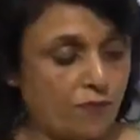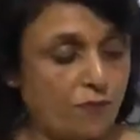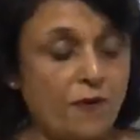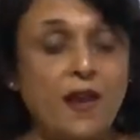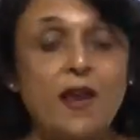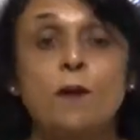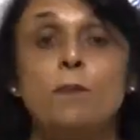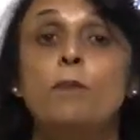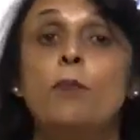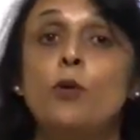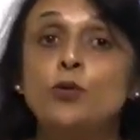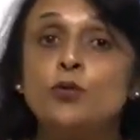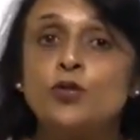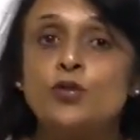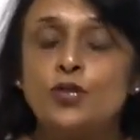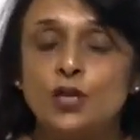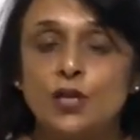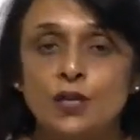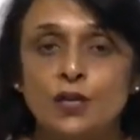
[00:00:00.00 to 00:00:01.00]
free
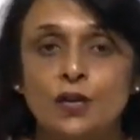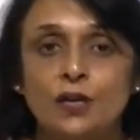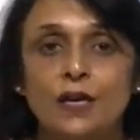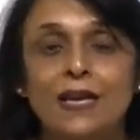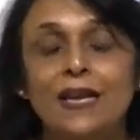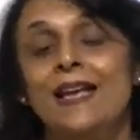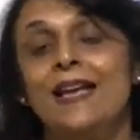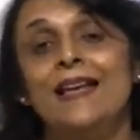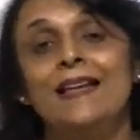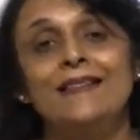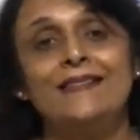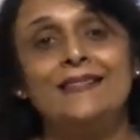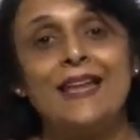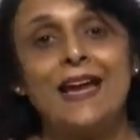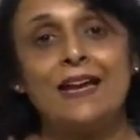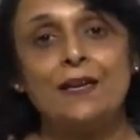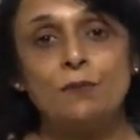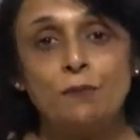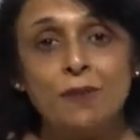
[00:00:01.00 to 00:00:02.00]
posteriorly.
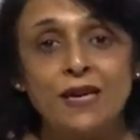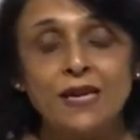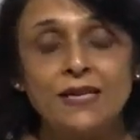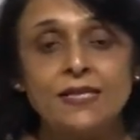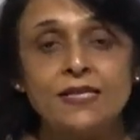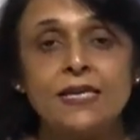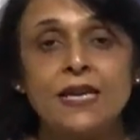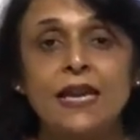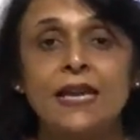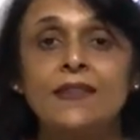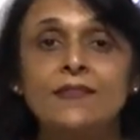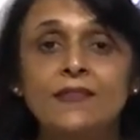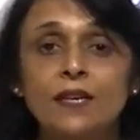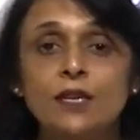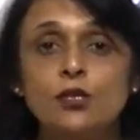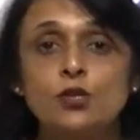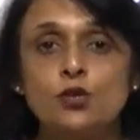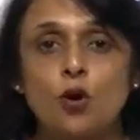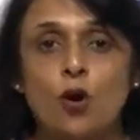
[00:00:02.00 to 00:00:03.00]
That means in
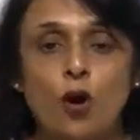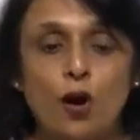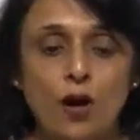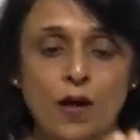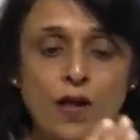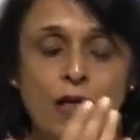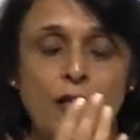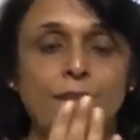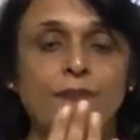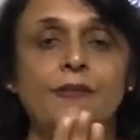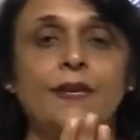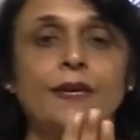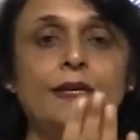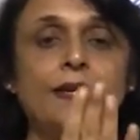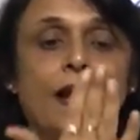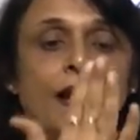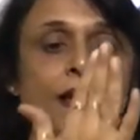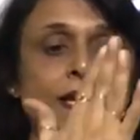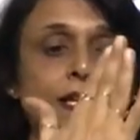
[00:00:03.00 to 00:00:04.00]
the jaw, the
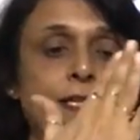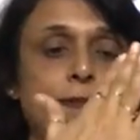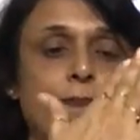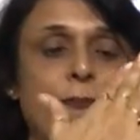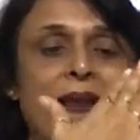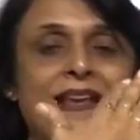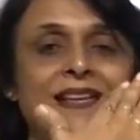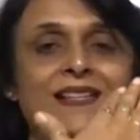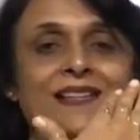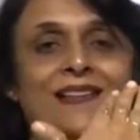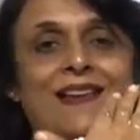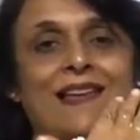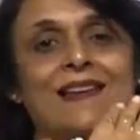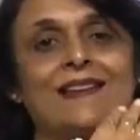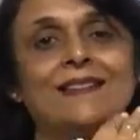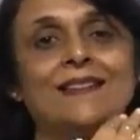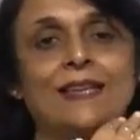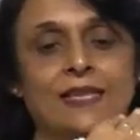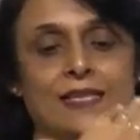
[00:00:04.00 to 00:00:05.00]
tongue is placed
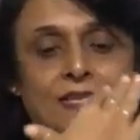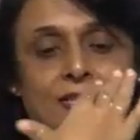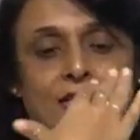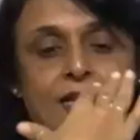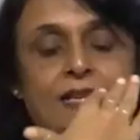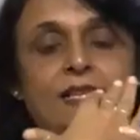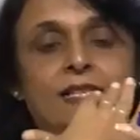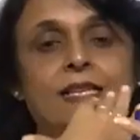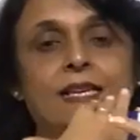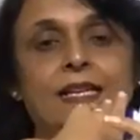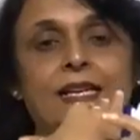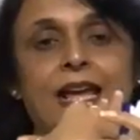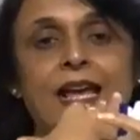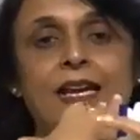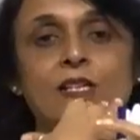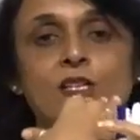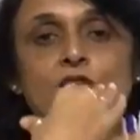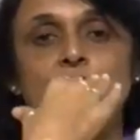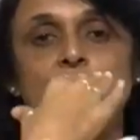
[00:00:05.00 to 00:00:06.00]
like this. It is
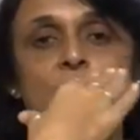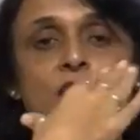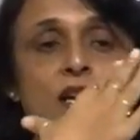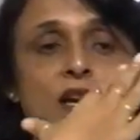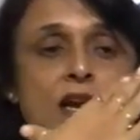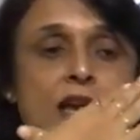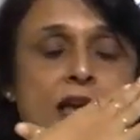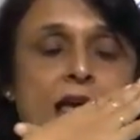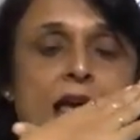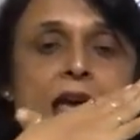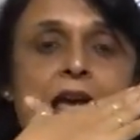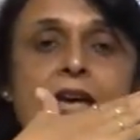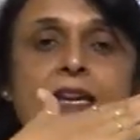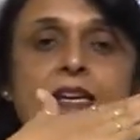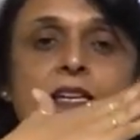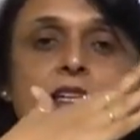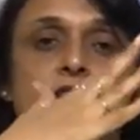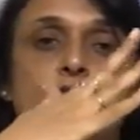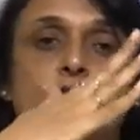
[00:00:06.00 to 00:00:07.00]
attached here
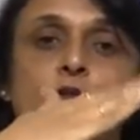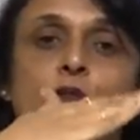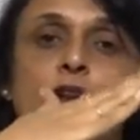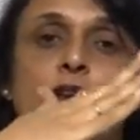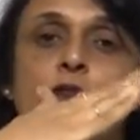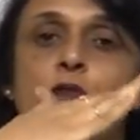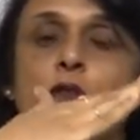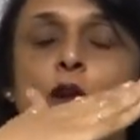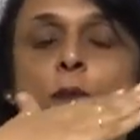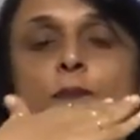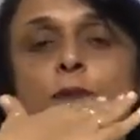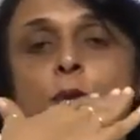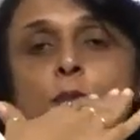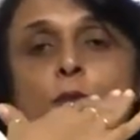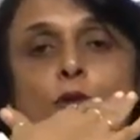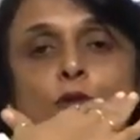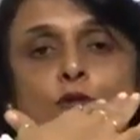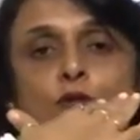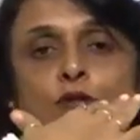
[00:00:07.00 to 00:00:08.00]
and it is free from the
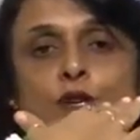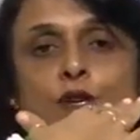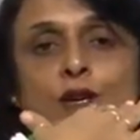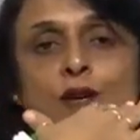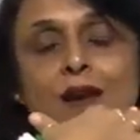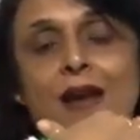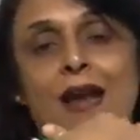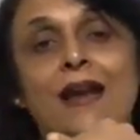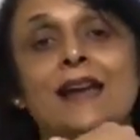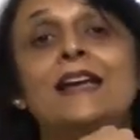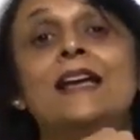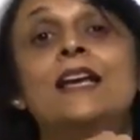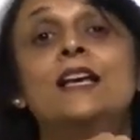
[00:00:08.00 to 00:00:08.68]
posterior end,